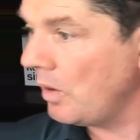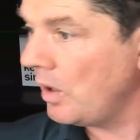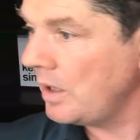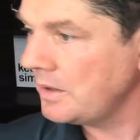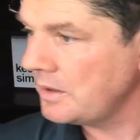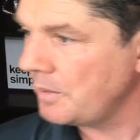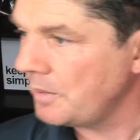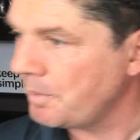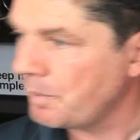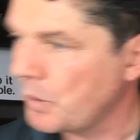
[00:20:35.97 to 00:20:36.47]

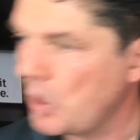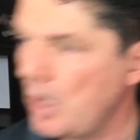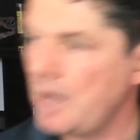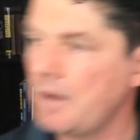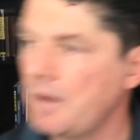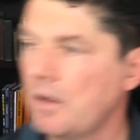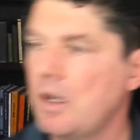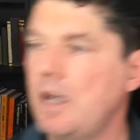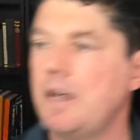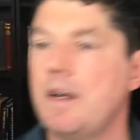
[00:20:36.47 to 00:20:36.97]
Awesome.
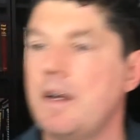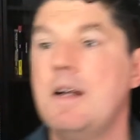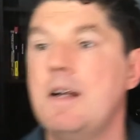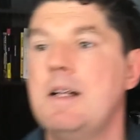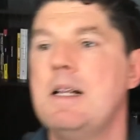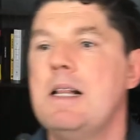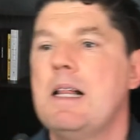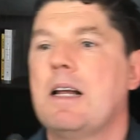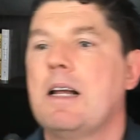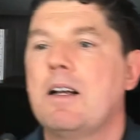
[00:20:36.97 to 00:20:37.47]
Good, good.
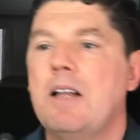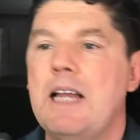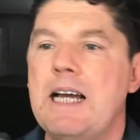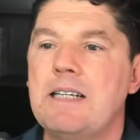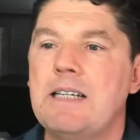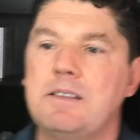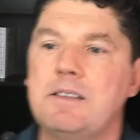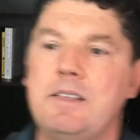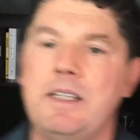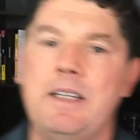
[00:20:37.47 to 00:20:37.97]

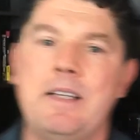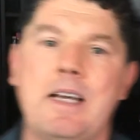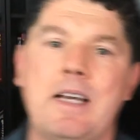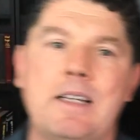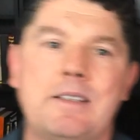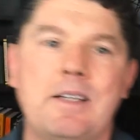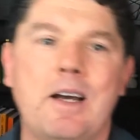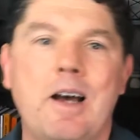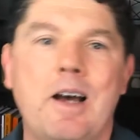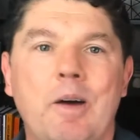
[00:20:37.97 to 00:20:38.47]
Glad to see
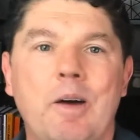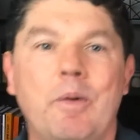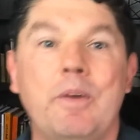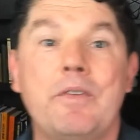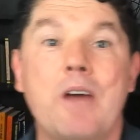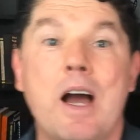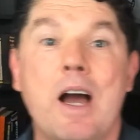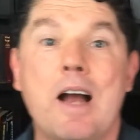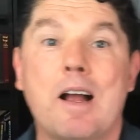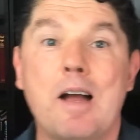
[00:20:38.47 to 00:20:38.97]
that uh,
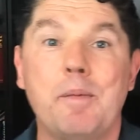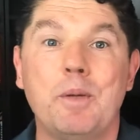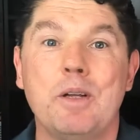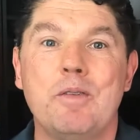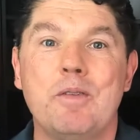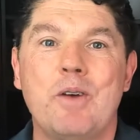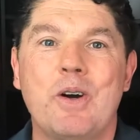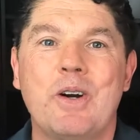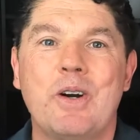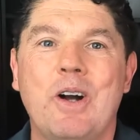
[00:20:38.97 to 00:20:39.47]
we've got a couple
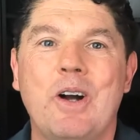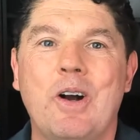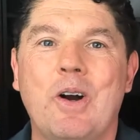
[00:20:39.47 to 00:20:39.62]
of our,